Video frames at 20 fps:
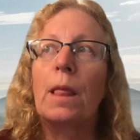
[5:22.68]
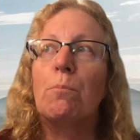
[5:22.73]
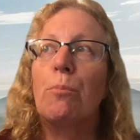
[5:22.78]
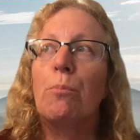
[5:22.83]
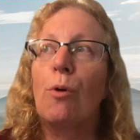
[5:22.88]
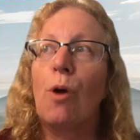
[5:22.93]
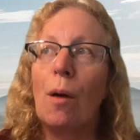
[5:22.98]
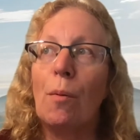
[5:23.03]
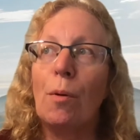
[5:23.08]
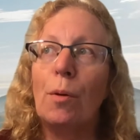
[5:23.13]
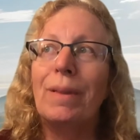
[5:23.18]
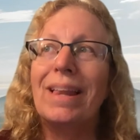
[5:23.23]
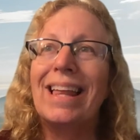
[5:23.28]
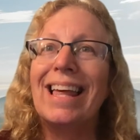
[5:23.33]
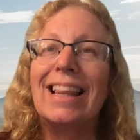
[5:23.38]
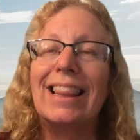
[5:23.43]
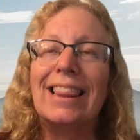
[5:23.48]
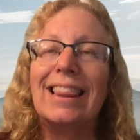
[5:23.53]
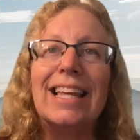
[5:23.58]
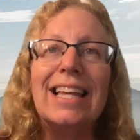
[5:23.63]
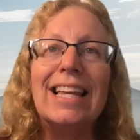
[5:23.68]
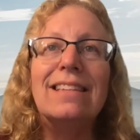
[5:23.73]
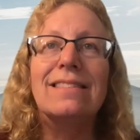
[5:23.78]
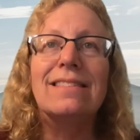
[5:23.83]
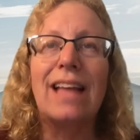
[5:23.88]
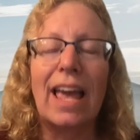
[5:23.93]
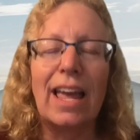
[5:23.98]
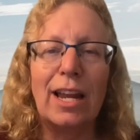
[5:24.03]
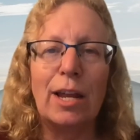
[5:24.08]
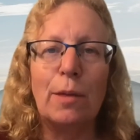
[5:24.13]
probably at least
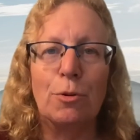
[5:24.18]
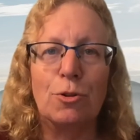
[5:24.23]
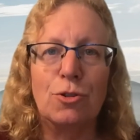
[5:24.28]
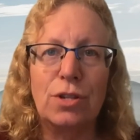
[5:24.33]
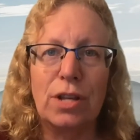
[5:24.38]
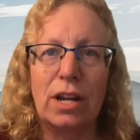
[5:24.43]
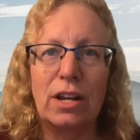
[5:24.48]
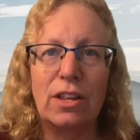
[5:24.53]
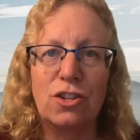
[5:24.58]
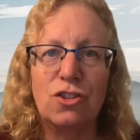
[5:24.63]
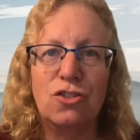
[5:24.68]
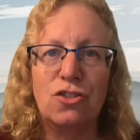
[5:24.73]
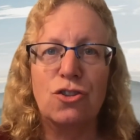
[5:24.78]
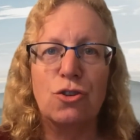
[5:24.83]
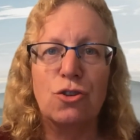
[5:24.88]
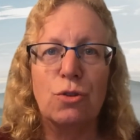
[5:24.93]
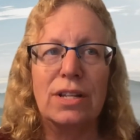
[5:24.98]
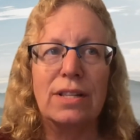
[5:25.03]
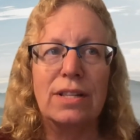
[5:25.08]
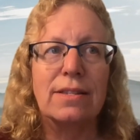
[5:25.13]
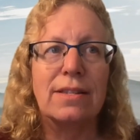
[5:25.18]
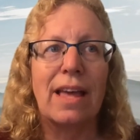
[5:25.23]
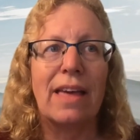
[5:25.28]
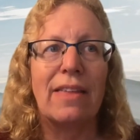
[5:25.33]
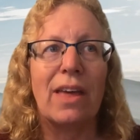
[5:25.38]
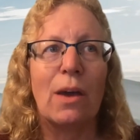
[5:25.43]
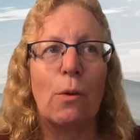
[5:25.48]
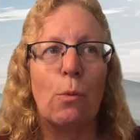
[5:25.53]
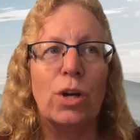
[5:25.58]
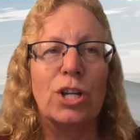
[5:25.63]
80% of the students say
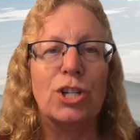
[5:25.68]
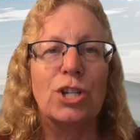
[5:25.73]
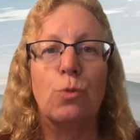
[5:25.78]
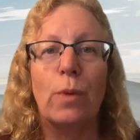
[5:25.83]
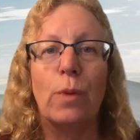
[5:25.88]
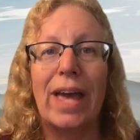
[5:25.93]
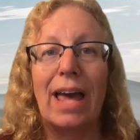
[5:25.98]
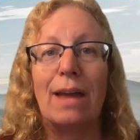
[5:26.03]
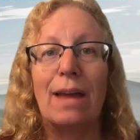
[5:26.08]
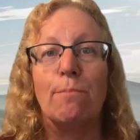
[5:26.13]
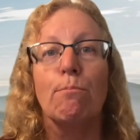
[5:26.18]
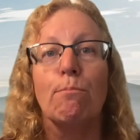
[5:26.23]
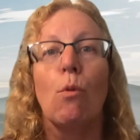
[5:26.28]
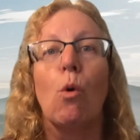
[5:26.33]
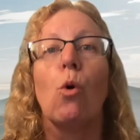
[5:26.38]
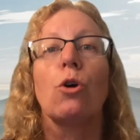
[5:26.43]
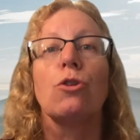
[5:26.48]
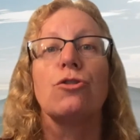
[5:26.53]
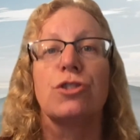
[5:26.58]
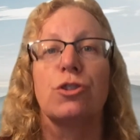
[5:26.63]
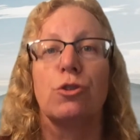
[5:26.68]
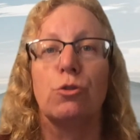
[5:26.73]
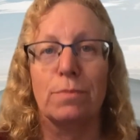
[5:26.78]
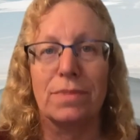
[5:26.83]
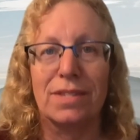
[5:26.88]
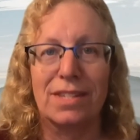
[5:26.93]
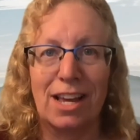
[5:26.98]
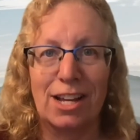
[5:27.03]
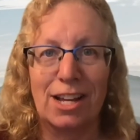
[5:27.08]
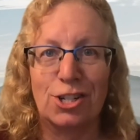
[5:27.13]
they wished we had more Zoom
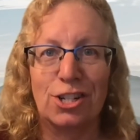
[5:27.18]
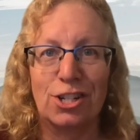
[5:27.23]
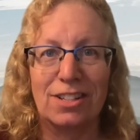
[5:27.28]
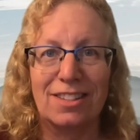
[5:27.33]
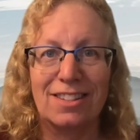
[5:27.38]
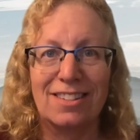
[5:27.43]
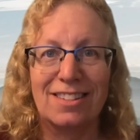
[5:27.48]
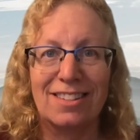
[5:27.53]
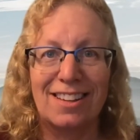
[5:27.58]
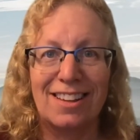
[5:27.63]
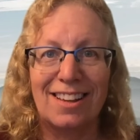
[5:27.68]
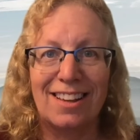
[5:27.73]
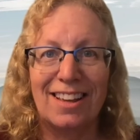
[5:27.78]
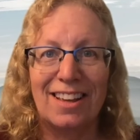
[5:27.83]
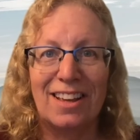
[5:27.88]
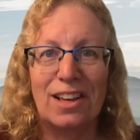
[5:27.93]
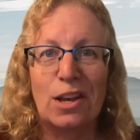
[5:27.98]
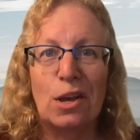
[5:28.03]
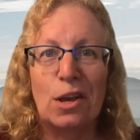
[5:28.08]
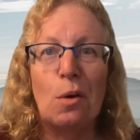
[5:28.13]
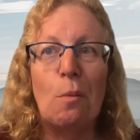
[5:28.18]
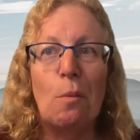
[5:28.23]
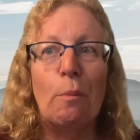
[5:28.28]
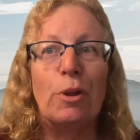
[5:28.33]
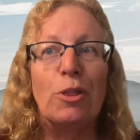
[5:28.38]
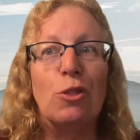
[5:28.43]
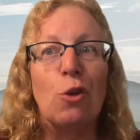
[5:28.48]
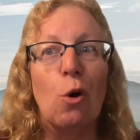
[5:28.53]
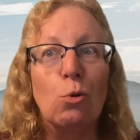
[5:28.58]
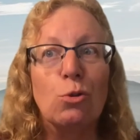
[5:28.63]
sessions.
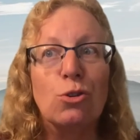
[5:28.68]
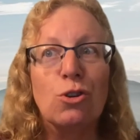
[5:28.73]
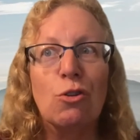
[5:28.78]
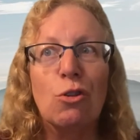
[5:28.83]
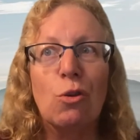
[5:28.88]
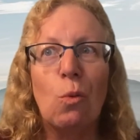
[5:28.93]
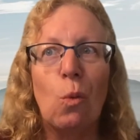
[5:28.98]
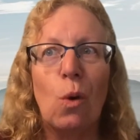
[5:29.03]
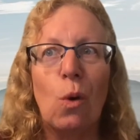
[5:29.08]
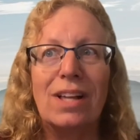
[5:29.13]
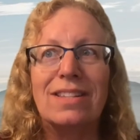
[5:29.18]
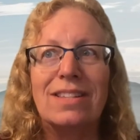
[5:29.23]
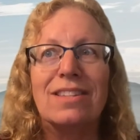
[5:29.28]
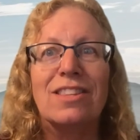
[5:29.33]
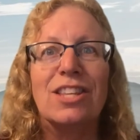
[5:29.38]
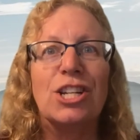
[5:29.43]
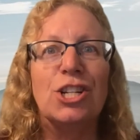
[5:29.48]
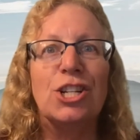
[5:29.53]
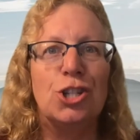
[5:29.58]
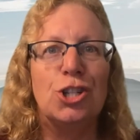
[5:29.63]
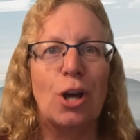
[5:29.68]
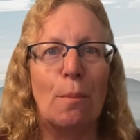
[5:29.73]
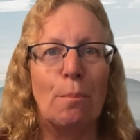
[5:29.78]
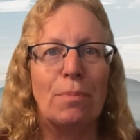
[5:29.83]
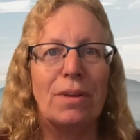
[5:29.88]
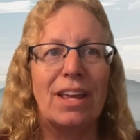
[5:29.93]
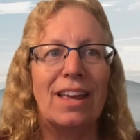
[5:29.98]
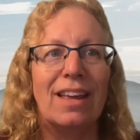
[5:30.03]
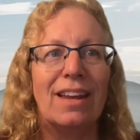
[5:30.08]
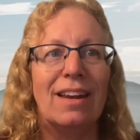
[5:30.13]
But those are the ones that
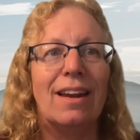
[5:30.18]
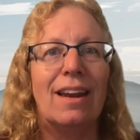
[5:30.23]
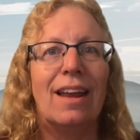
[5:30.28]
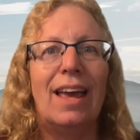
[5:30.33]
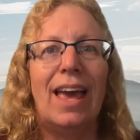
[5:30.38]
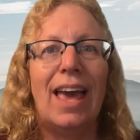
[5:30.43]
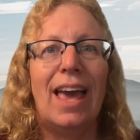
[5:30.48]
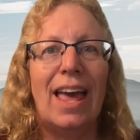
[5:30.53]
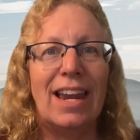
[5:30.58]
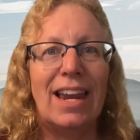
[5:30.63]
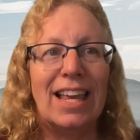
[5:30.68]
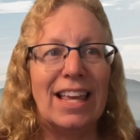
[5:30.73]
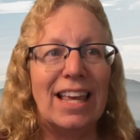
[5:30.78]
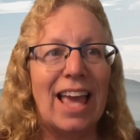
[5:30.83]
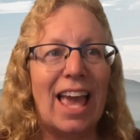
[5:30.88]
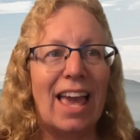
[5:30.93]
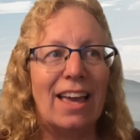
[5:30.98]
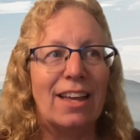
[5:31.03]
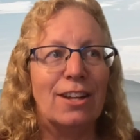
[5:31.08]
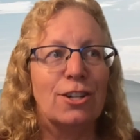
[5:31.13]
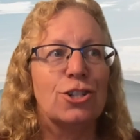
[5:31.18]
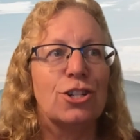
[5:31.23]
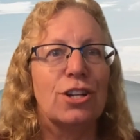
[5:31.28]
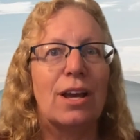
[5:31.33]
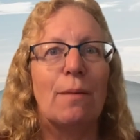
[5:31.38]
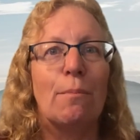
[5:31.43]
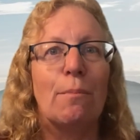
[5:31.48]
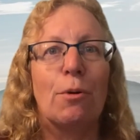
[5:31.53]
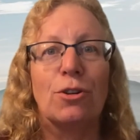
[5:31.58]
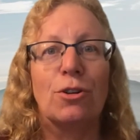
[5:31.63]
jumped in and engaged
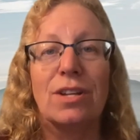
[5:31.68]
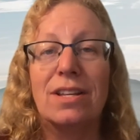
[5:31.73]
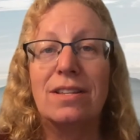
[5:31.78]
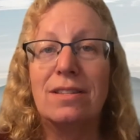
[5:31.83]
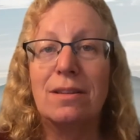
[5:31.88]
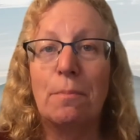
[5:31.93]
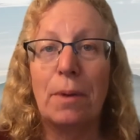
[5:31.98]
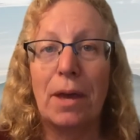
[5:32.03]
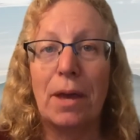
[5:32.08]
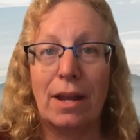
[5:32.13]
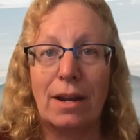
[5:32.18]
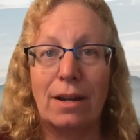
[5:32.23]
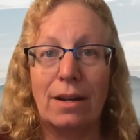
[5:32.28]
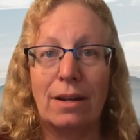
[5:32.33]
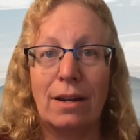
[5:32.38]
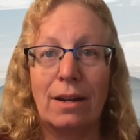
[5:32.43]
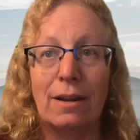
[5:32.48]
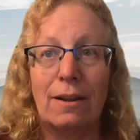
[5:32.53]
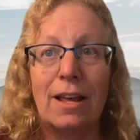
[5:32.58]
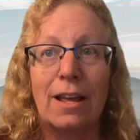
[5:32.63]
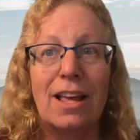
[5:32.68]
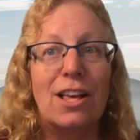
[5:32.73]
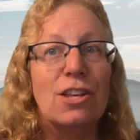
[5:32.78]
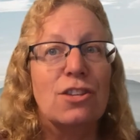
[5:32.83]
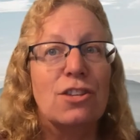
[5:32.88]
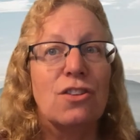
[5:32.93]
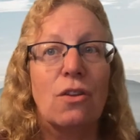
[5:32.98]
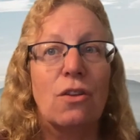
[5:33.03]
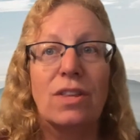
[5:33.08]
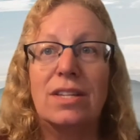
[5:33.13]
and participated.
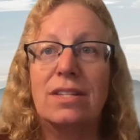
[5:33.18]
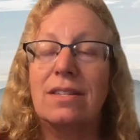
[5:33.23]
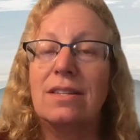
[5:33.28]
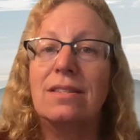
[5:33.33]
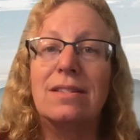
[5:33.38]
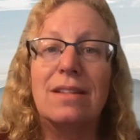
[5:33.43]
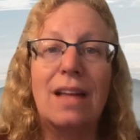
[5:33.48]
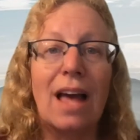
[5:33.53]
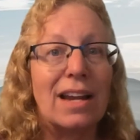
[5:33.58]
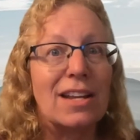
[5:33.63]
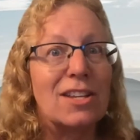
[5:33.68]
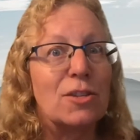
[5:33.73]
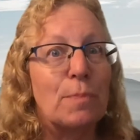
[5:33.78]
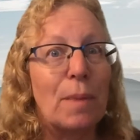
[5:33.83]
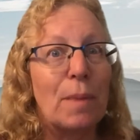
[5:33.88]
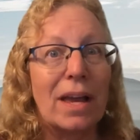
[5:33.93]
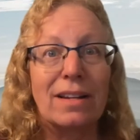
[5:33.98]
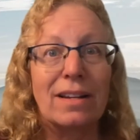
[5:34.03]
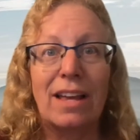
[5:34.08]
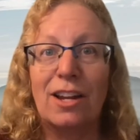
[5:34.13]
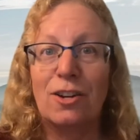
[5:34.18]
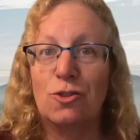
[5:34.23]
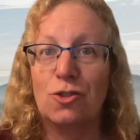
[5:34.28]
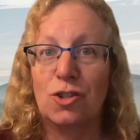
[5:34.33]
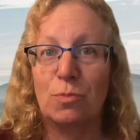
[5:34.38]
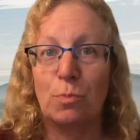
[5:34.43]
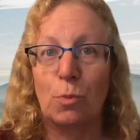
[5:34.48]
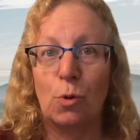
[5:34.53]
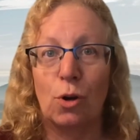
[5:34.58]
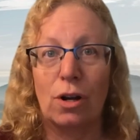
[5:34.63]
So this is not a spectator
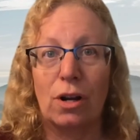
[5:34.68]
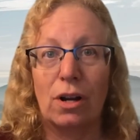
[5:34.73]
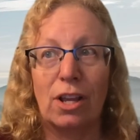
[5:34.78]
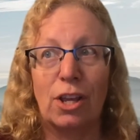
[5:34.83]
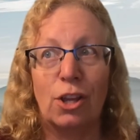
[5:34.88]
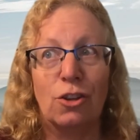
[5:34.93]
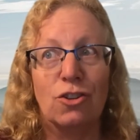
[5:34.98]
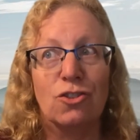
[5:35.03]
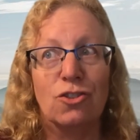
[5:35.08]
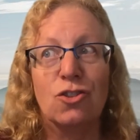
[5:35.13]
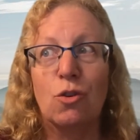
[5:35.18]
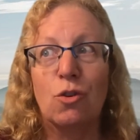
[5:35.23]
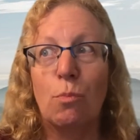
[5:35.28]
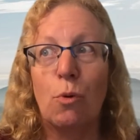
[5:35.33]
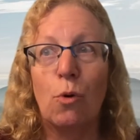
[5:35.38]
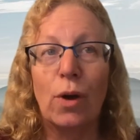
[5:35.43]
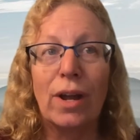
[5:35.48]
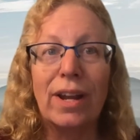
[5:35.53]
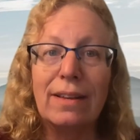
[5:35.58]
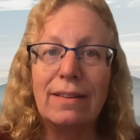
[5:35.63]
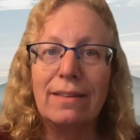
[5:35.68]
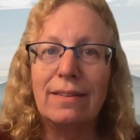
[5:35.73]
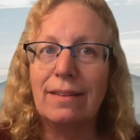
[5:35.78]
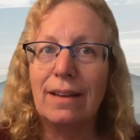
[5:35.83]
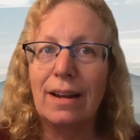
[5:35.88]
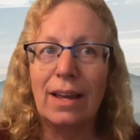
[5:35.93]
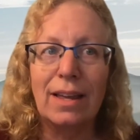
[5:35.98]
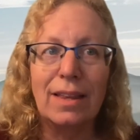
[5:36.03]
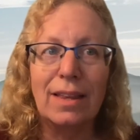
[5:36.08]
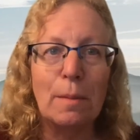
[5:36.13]
sport. There's no point in
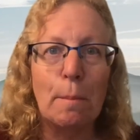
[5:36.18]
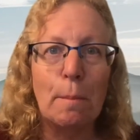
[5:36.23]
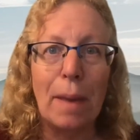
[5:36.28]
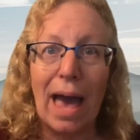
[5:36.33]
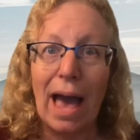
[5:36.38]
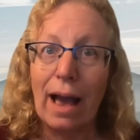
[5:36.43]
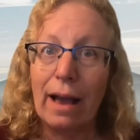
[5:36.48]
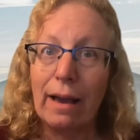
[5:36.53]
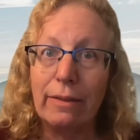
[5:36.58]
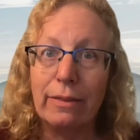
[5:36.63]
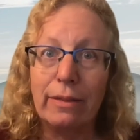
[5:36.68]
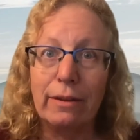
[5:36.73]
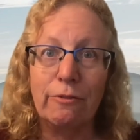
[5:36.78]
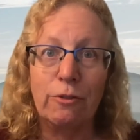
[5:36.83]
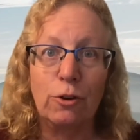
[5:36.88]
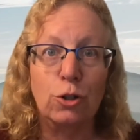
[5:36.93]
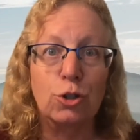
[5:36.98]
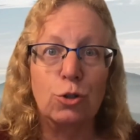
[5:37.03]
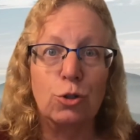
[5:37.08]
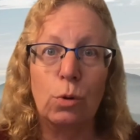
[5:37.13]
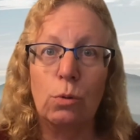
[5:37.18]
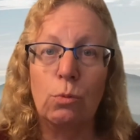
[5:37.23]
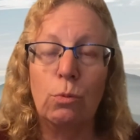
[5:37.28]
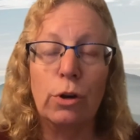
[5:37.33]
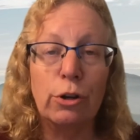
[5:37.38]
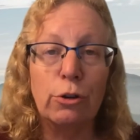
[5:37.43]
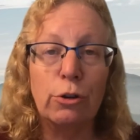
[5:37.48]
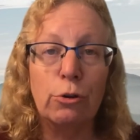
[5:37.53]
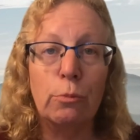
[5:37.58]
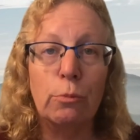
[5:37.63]
sitting in the back of the virtual
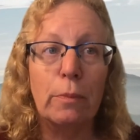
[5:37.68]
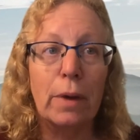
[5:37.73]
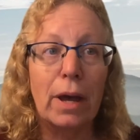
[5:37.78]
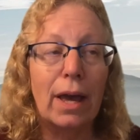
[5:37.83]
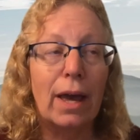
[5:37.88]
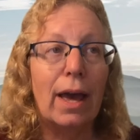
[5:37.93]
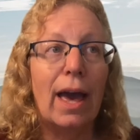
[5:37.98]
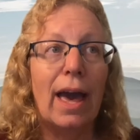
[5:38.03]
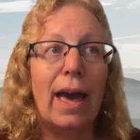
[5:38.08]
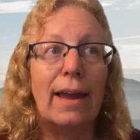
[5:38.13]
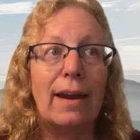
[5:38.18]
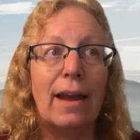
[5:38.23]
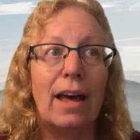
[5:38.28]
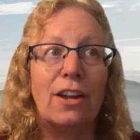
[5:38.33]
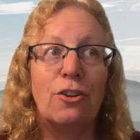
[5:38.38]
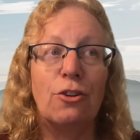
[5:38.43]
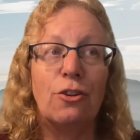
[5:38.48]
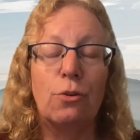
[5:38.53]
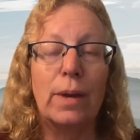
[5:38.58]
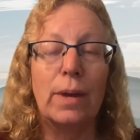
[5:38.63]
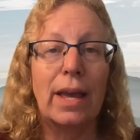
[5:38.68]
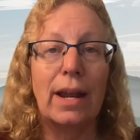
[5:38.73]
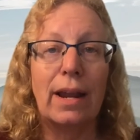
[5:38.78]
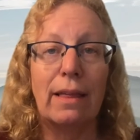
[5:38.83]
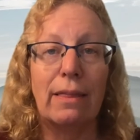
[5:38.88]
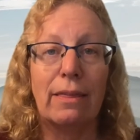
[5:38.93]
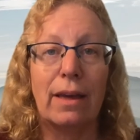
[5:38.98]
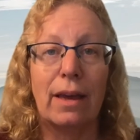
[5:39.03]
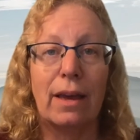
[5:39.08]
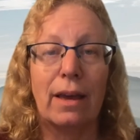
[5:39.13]
room and not doing
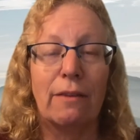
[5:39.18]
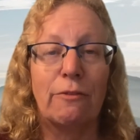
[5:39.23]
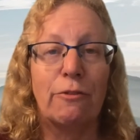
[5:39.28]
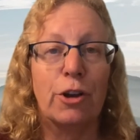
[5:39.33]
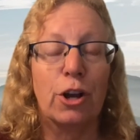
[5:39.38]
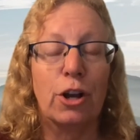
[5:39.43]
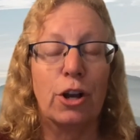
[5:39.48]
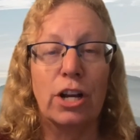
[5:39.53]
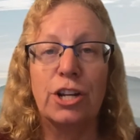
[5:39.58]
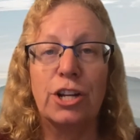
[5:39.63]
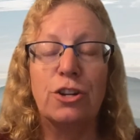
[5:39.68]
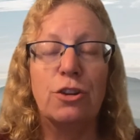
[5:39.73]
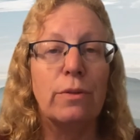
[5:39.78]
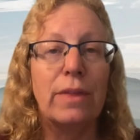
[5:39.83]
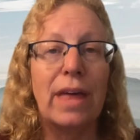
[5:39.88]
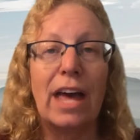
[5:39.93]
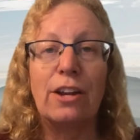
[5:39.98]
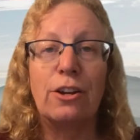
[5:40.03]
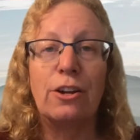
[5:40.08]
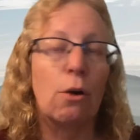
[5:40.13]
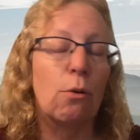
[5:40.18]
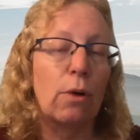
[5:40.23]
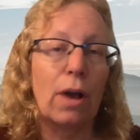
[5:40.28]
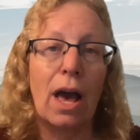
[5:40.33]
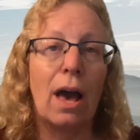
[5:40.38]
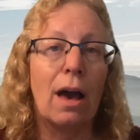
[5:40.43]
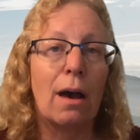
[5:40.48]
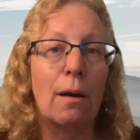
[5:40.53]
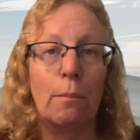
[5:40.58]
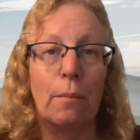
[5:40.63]
anything. If you're going to do that, don't
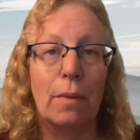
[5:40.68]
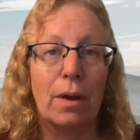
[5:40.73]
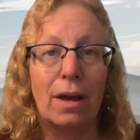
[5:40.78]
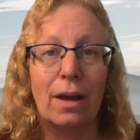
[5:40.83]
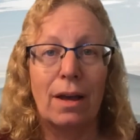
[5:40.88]
come,